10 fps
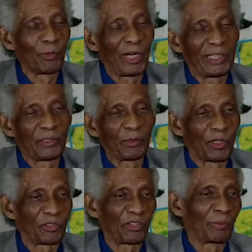writing
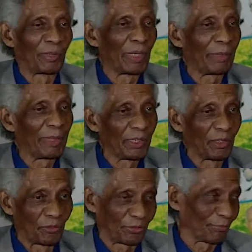workshop in
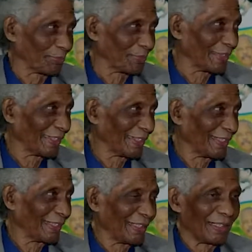Barbados.
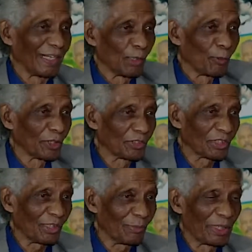And I want you to
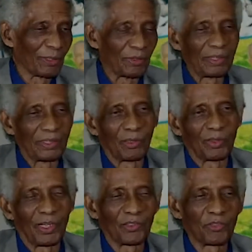come down.
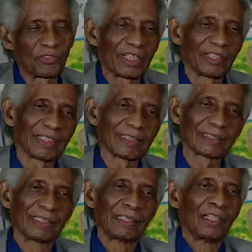Now, understand that,
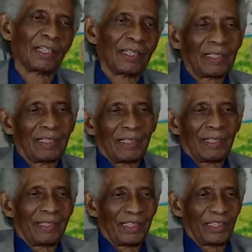
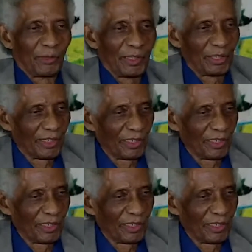Hilary, you're a